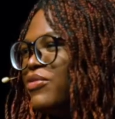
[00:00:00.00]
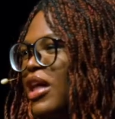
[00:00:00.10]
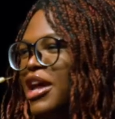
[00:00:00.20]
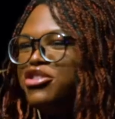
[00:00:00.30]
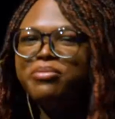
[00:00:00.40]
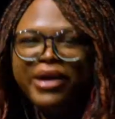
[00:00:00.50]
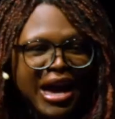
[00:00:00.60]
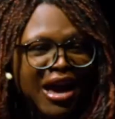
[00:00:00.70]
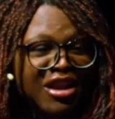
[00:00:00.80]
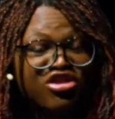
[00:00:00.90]
fly to
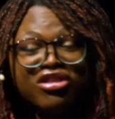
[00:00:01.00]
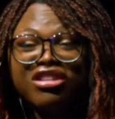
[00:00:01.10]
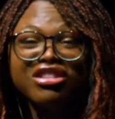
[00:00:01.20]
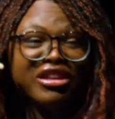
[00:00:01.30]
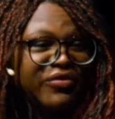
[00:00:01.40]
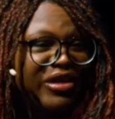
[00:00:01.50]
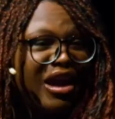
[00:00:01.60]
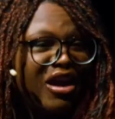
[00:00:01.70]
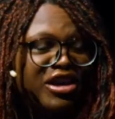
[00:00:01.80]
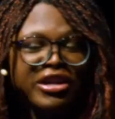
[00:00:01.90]
Japan and just like live
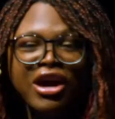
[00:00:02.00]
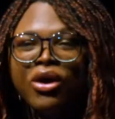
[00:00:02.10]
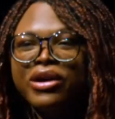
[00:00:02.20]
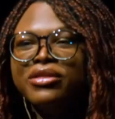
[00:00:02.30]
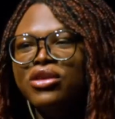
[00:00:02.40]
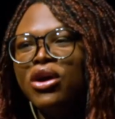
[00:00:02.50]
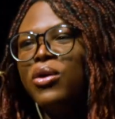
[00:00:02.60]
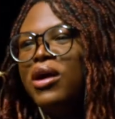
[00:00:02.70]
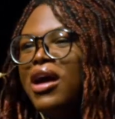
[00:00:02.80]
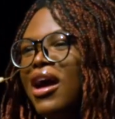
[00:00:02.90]
there, you know? And
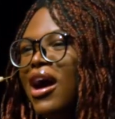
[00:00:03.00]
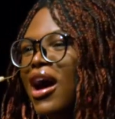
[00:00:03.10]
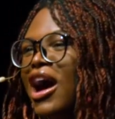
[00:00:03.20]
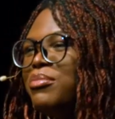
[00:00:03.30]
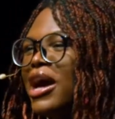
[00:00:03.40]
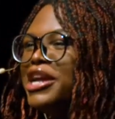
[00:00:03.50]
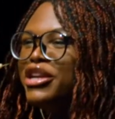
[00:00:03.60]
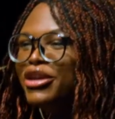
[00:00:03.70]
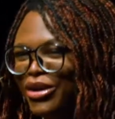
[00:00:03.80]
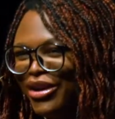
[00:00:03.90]
so I
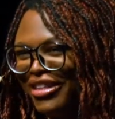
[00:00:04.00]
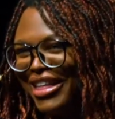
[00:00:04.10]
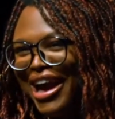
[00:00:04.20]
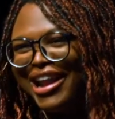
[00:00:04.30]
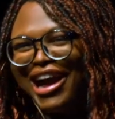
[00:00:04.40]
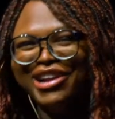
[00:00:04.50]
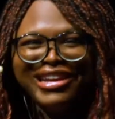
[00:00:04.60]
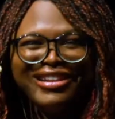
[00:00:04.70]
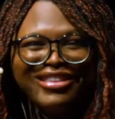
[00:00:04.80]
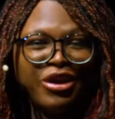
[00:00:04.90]
knew that I
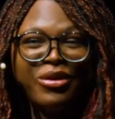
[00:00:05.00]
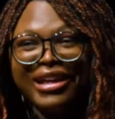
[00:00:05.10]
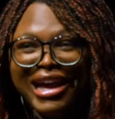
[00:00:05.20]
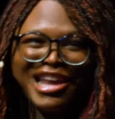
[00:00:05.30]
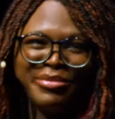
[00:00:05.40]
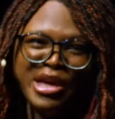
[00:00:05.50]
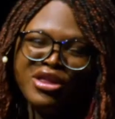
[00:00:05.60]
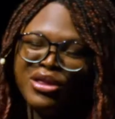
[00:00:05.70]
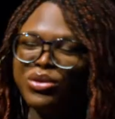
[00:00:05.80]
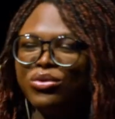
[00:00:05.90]
needed to go to like
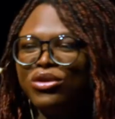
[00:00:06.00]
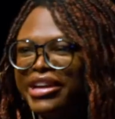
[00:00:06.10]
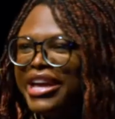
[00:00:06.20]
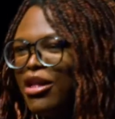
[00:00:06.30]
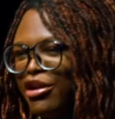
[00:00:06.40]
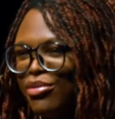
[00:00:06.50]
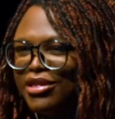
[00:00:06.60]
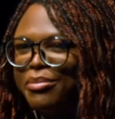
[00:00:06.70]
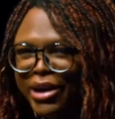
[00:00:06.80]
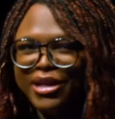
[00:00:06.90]
animation school, and CalArts was
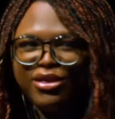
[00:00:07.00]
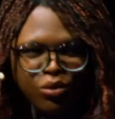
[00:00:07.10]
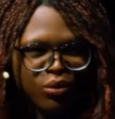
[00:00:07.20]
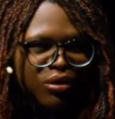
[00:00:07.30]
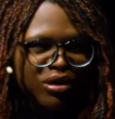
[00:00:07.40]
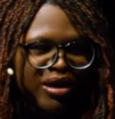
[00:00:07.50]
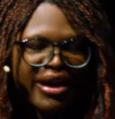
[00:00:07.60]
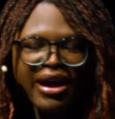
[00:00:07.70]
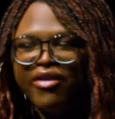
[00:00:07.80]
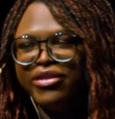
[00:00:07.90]
the best school
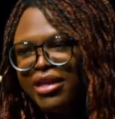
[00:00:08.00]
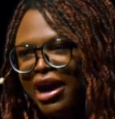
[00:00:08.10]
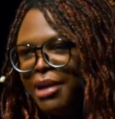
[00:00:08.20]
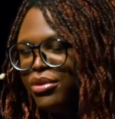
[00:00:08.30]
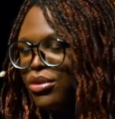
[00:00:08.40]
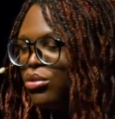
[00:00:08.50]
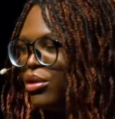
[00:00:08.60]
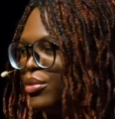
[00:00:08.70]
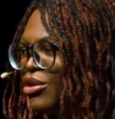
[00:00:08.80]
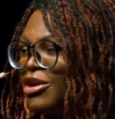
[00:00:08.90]
at the time. It was a school that
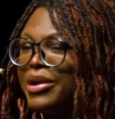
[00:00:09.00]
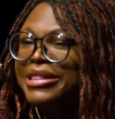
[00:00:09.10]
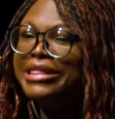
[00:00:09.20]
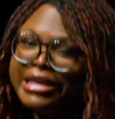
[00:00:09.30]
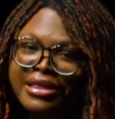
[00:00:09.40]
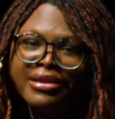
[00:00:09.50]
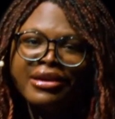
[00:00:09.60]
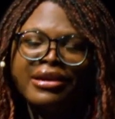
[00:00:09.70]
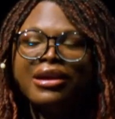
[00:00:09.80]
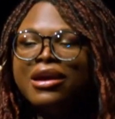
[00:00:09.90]
was started by
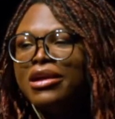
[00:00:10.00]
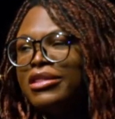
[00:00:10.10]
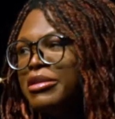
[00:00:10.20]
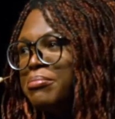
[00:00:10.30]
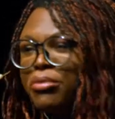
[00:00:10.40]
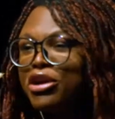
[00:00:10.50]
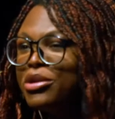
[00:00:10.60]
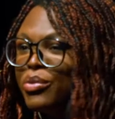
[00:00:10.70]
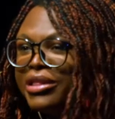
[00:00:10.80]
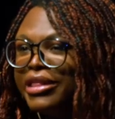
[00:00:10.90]
Disney. Tim
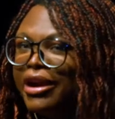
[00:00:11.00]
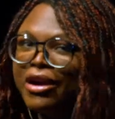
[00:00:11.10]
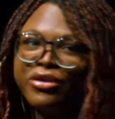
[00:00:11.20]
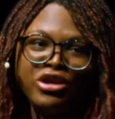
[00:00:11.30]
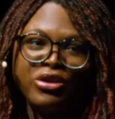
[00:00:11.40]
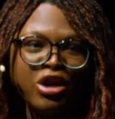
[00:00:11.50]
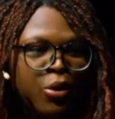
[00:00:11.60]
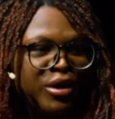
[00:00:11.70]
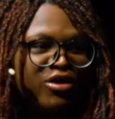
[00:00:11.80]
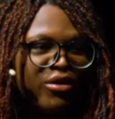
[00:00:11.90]
Burton went there, so you
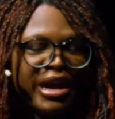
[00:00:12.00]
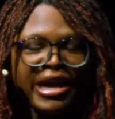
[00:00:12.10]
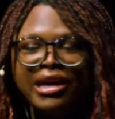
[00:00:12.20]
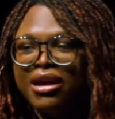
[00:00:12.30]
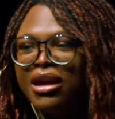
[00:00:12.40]
know it's great.